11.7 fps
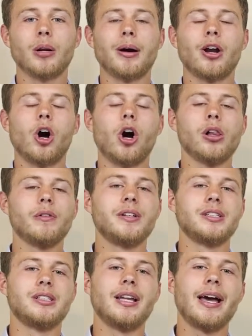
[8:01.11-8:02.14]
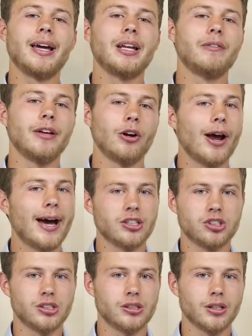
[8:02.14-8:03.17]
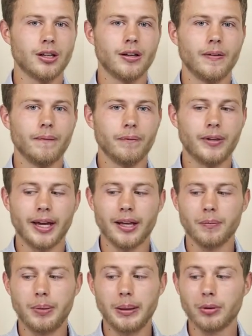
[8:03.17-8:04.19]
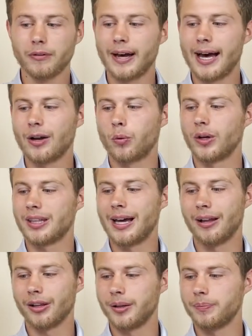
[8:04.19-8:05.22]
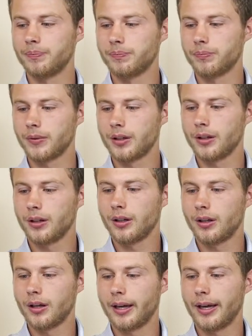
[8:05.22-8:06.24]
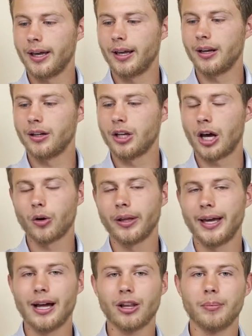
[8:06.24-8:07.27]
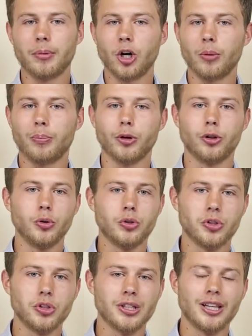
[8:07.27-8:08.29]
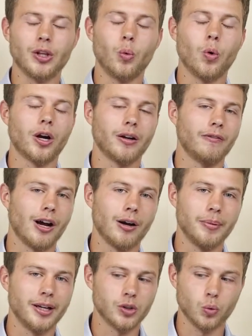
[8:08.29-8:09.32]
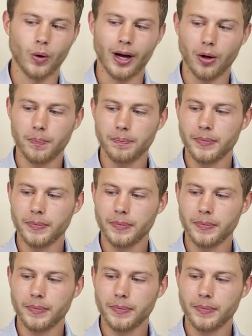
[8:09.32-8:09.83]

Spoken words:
about all of these negative interactions that people have had with Ellen. And not only Ellen, but her producers and the work environment as well.